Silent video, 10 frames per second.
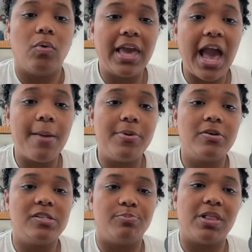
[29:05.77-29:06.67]

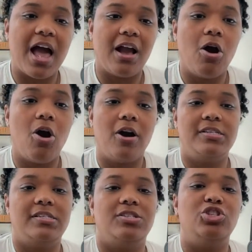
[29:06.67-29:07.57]
Capitals,
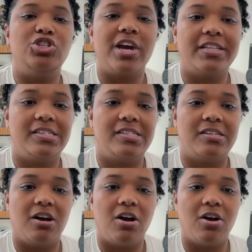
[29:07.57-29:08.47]
Blackhawks, Jets,
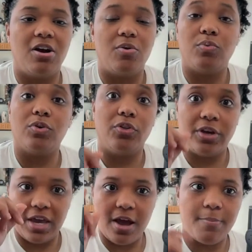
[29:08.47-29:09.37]
we're
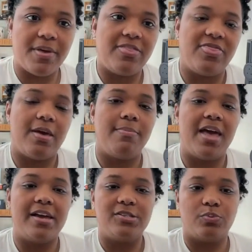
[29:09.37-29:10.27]
looking up at them
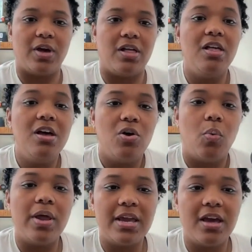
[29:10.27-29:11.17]
as well.
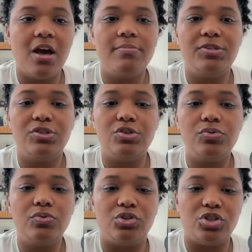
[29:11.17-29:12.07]
When it comes
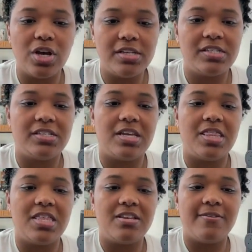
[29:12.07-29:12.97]
to just
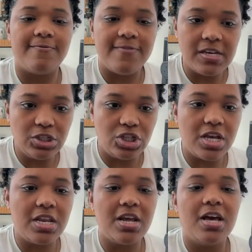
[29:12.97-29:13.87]
the
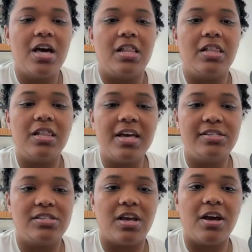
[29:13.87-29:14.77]
division,
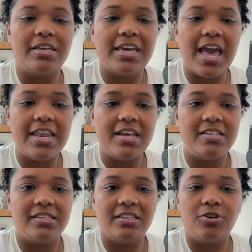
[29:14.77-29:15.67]
let's again
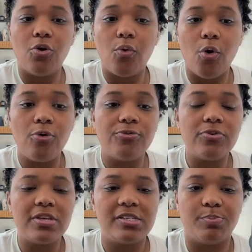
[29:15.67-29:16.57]
go over
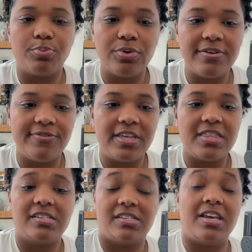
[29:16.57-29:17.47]
this briefly.
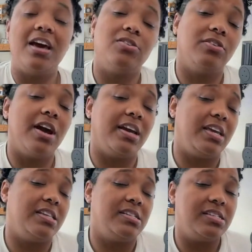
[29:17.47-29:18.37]
The Seattle
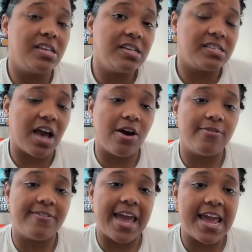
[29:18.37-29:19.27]
Kraken, 6 out
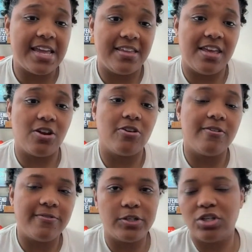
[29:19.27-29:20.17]
of 8 in our
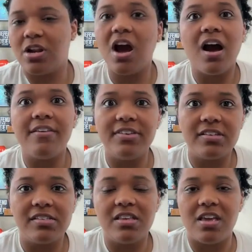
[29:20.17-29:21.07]
division.
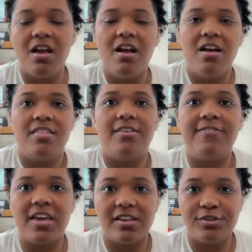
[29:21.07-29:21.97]
Obviously, the
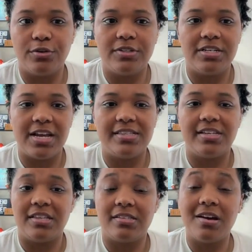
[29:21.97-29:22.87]
Vegas Golden Knights
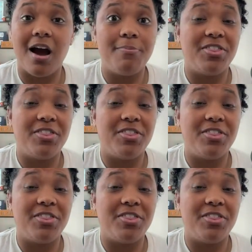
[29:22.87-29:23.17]
at the top.